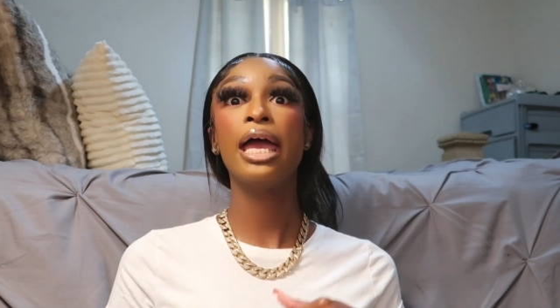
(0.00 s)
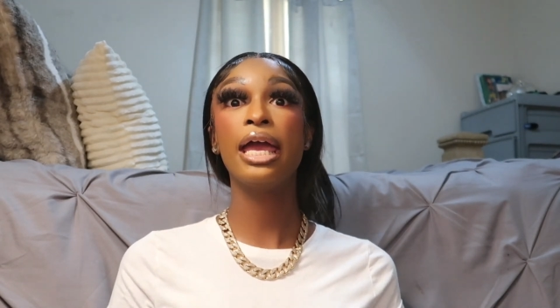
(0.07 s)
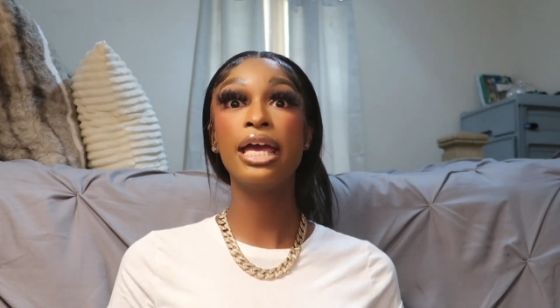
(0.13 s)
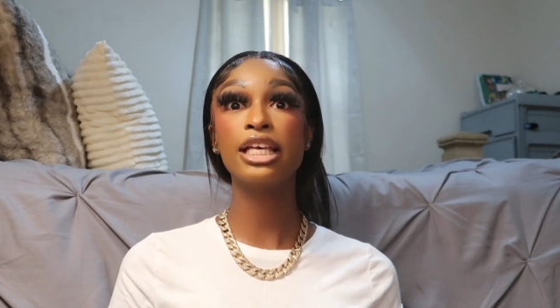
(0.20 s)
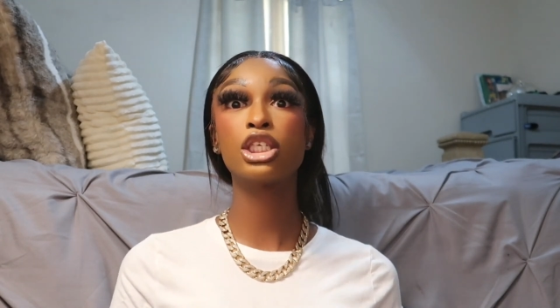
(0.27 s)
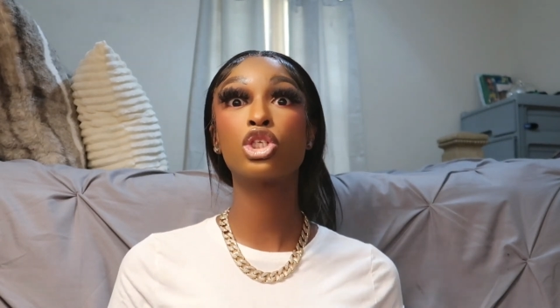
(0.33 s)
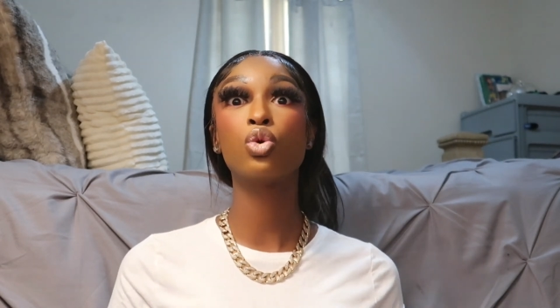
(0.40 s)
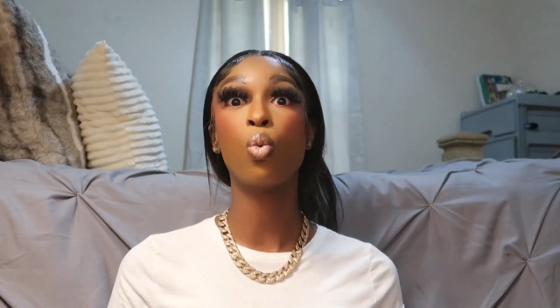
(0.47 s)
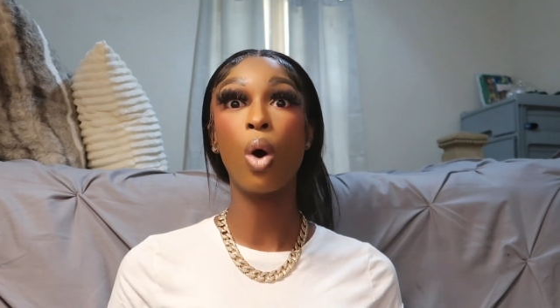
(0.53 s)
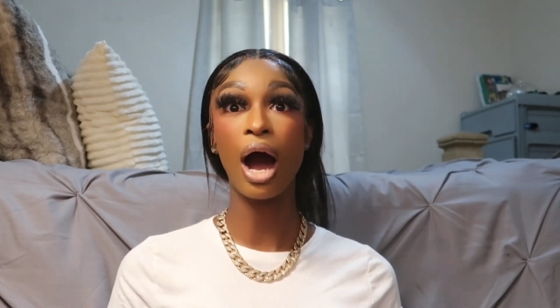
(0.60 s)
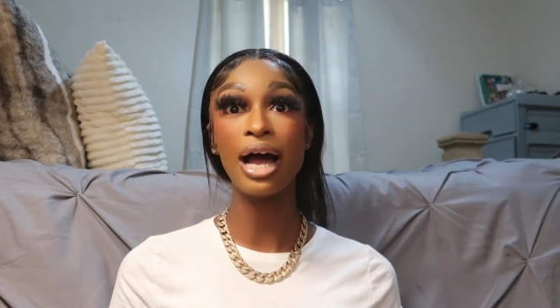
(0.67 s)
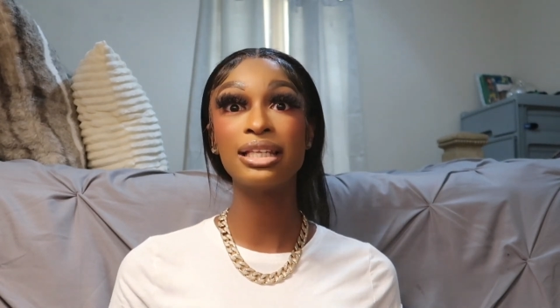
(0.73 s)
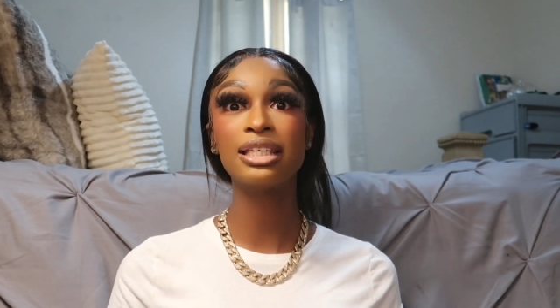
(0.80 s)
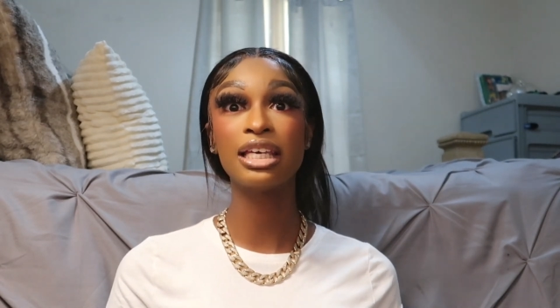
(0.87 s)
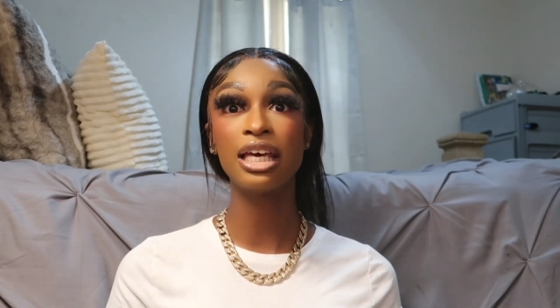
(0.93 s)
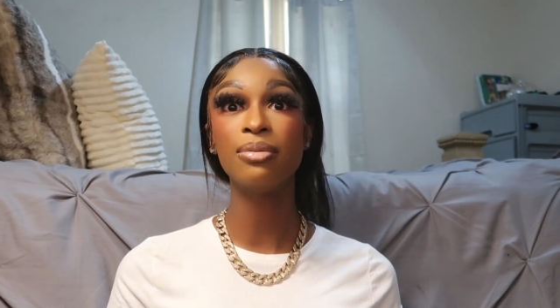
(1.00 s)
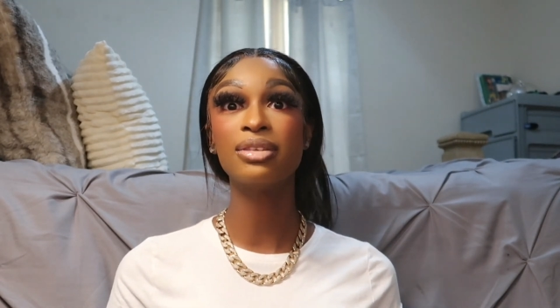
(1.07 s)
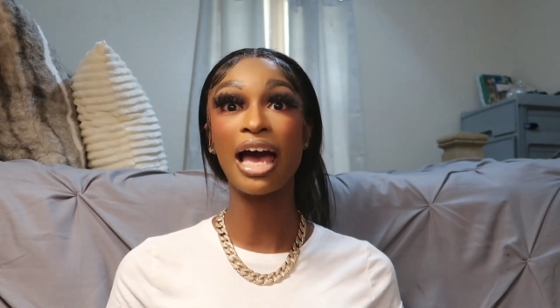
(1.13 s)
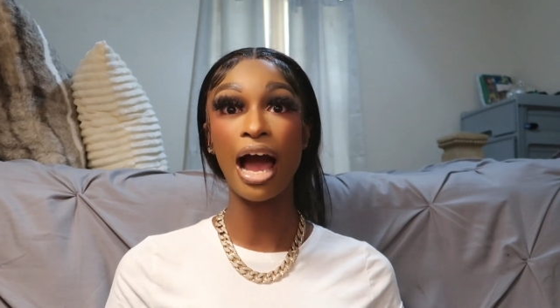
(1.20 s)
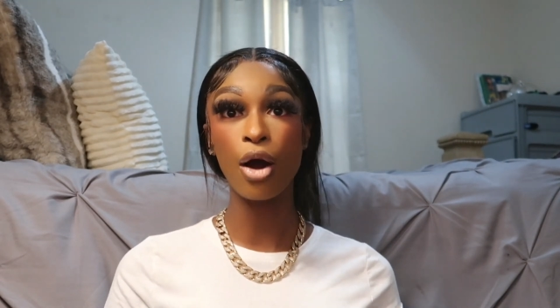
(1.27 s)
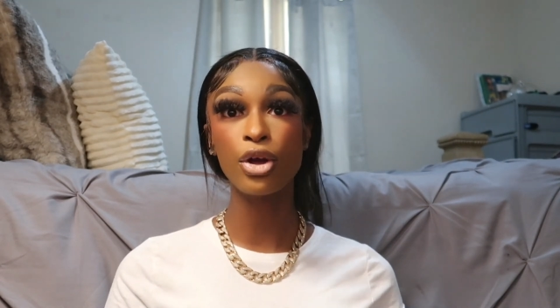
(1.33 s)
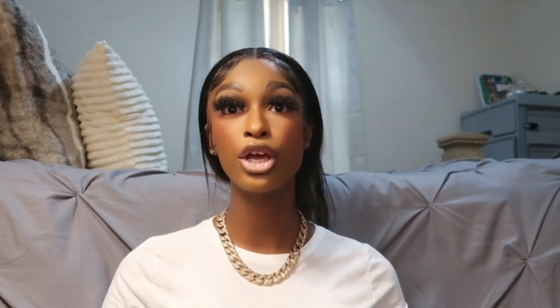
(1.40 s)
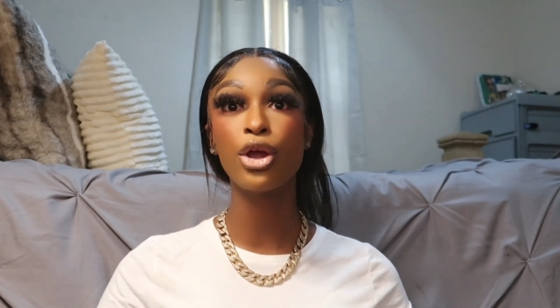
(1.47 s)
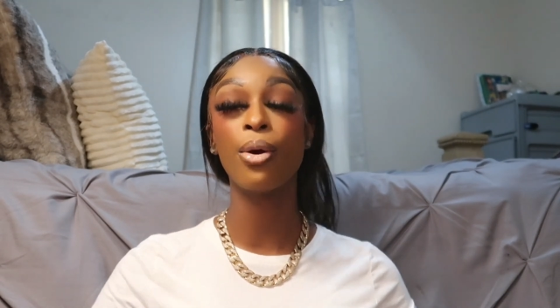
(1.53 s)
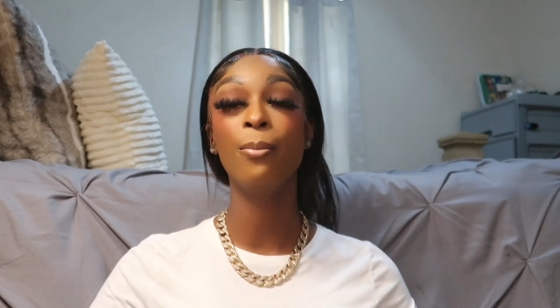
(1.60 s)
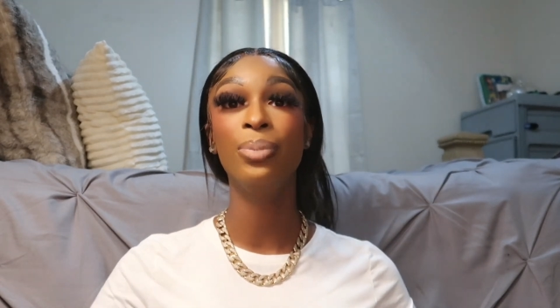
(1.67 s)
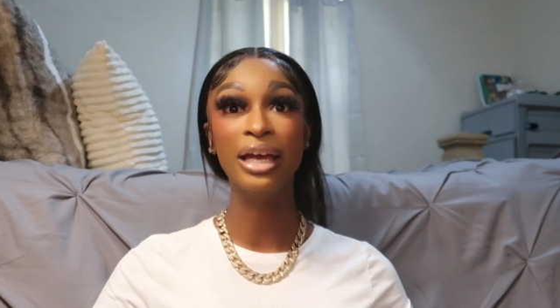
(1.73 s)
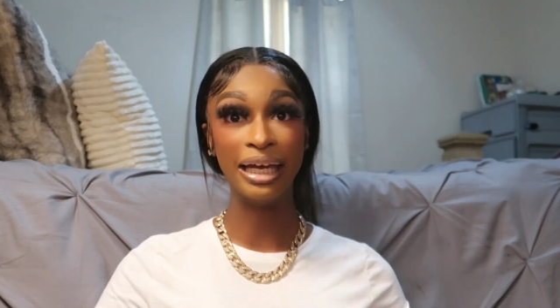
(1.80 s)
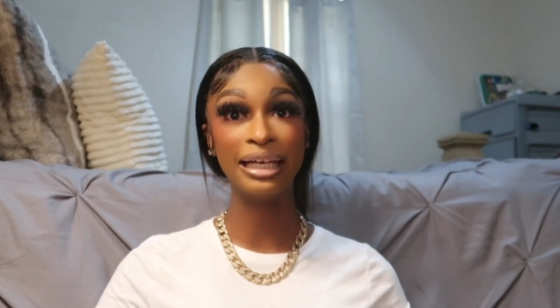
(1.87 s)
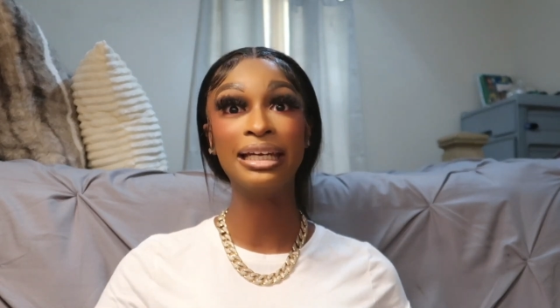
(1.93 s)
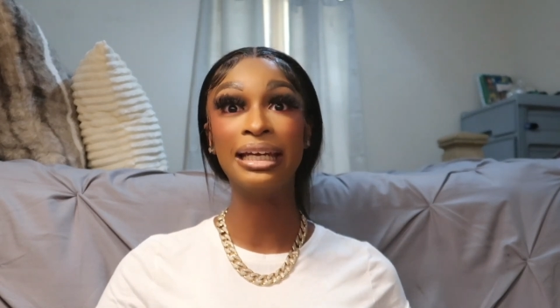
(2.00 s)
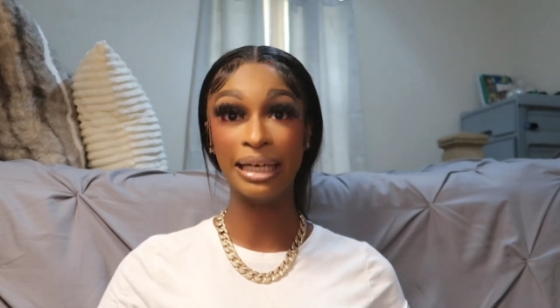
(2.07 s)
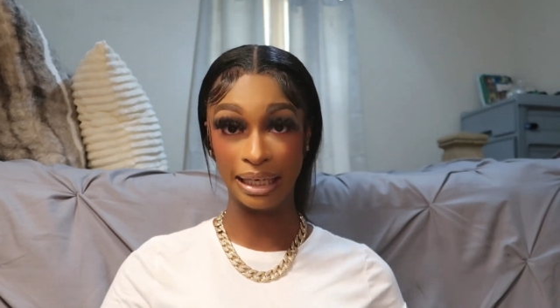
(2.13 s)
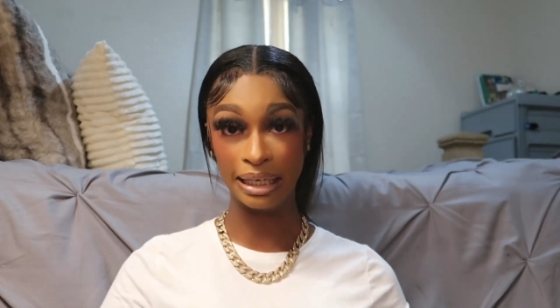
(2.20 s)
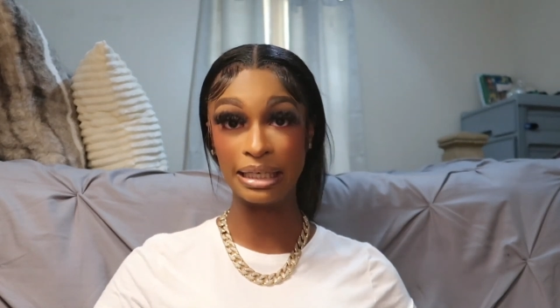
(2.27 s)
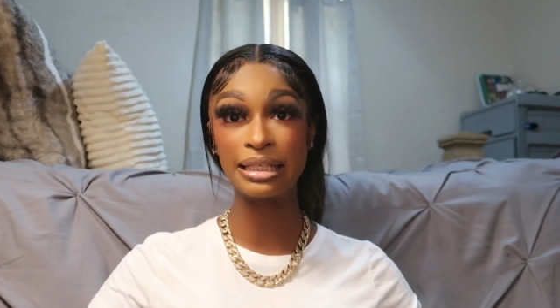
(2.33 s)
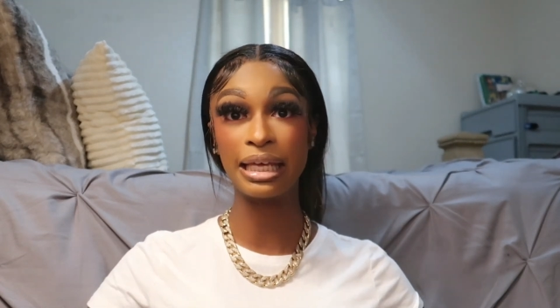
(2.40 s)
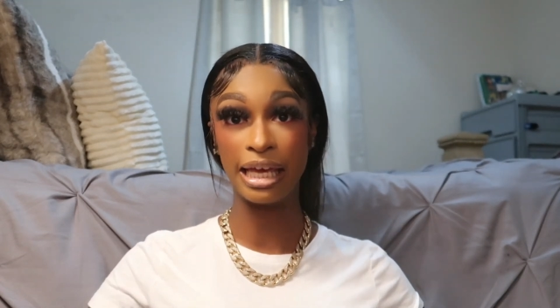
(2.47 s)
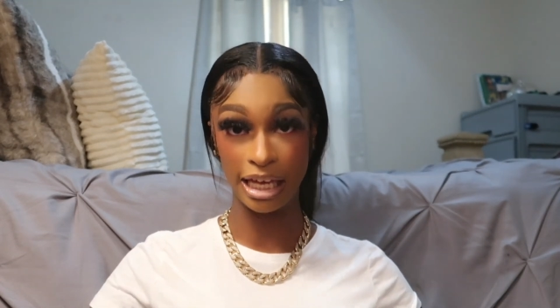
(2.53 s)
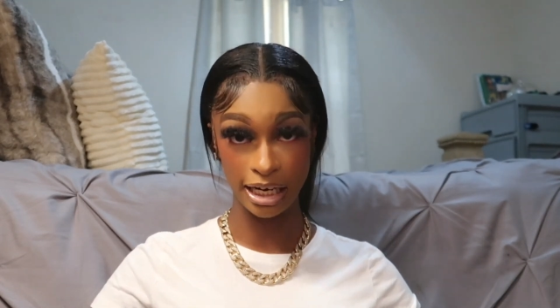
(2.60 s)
it's SWAT teams out here, big niggas,